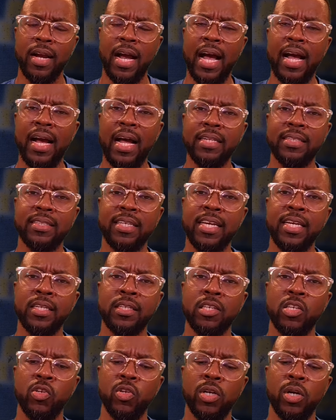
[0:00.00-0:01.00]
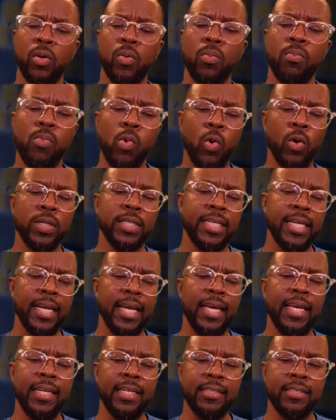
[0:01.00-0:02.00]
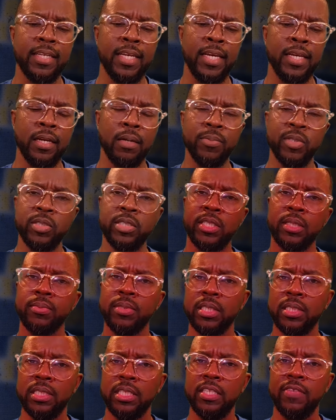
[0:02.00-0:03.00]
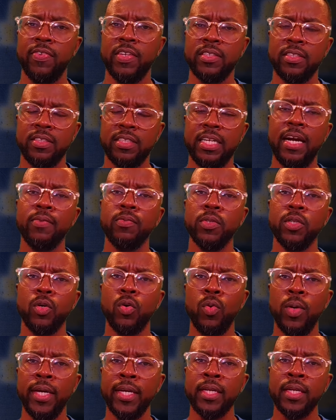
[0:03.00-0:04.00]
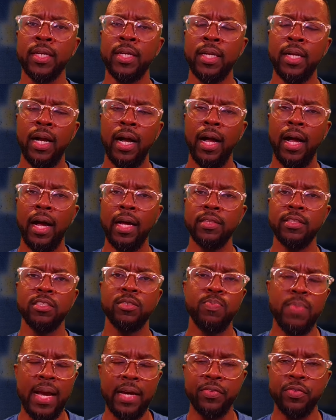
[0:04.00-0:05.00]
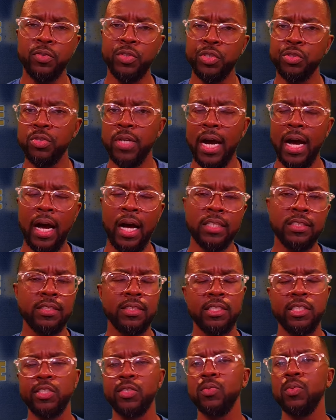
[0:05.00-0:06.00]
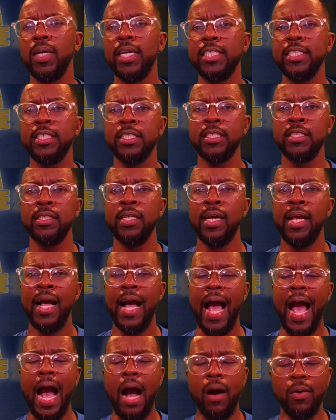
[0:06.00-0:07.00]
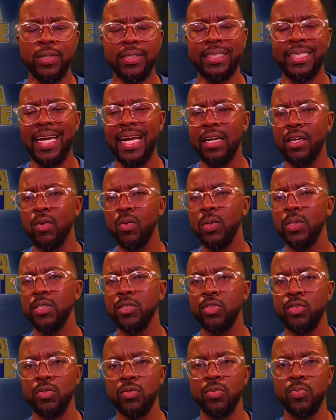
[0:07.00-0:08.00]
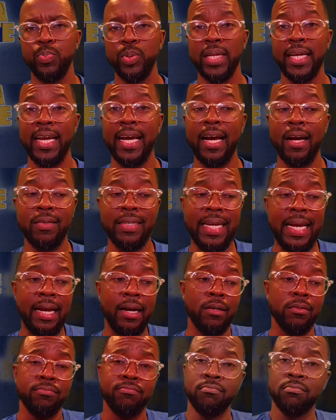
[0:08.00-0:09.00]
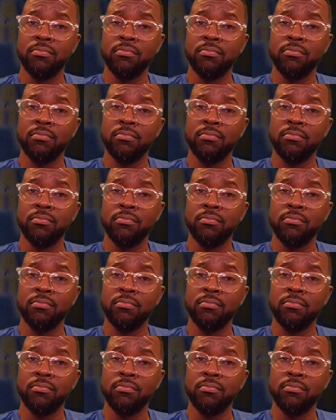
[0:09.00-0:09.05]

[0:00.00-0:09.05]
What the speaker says: I think, more than anything, I'm going to jump to the defensive side real quick. This Matthew Judon situation, how is that going to play out now?